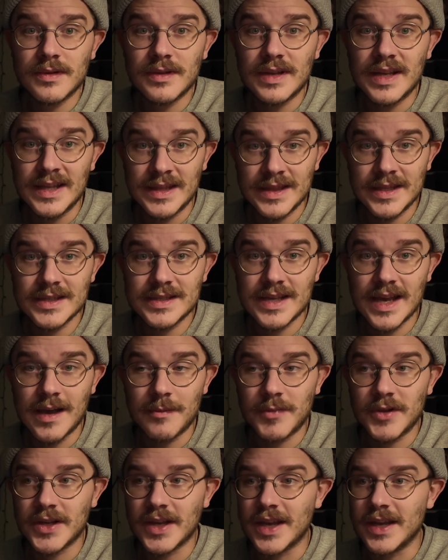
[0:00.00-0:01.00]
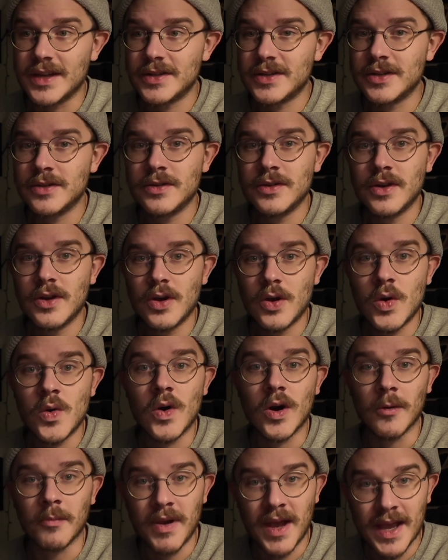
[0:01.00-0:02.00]
in this application who
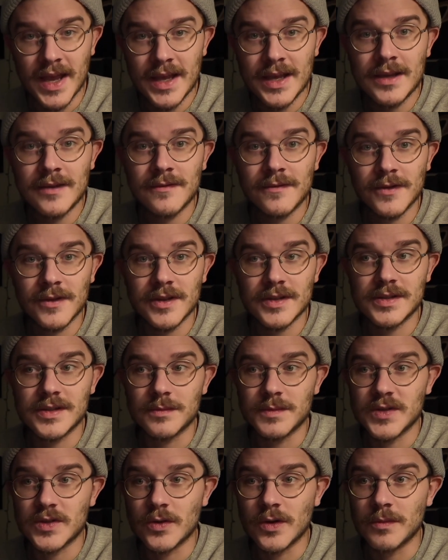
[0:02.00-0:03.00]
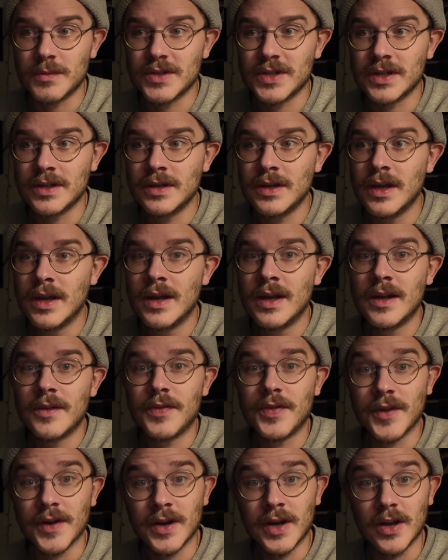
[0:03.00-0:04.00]
are paying for the subscription,
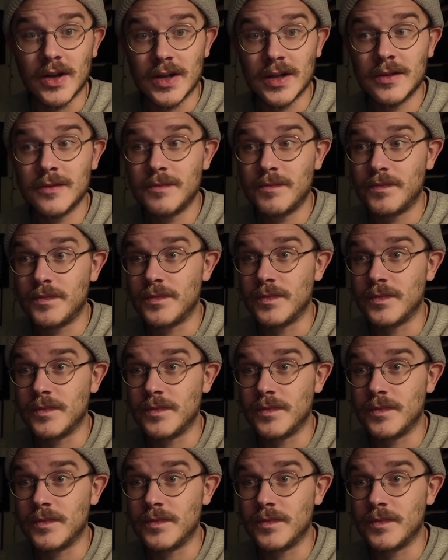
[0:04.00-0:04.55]
they're going to